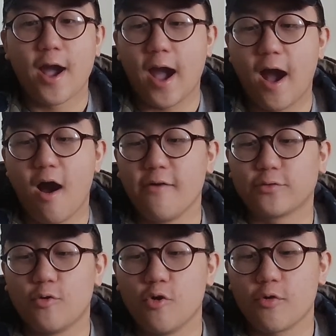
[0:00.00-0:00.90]

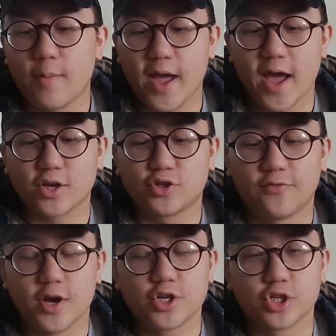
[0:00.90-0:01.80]
after all of my
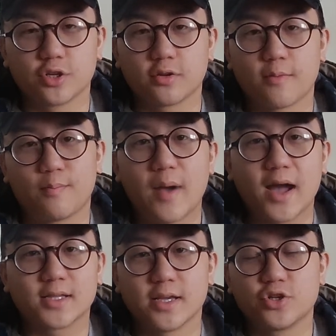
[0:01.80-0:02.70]
extroversion,
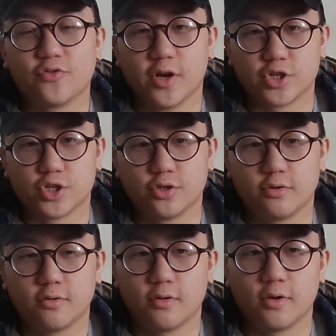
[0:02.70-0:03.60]
back to introversion.
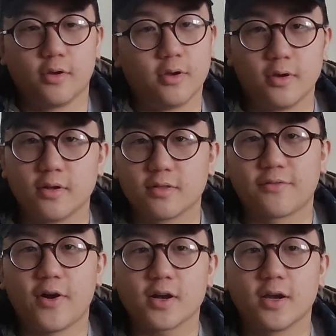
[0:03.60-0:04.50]
The
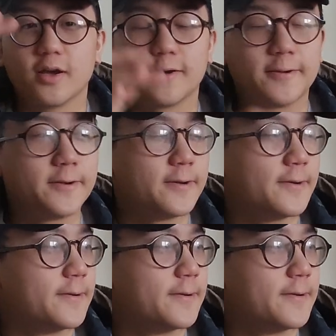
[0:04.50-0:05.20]
fuck? Oh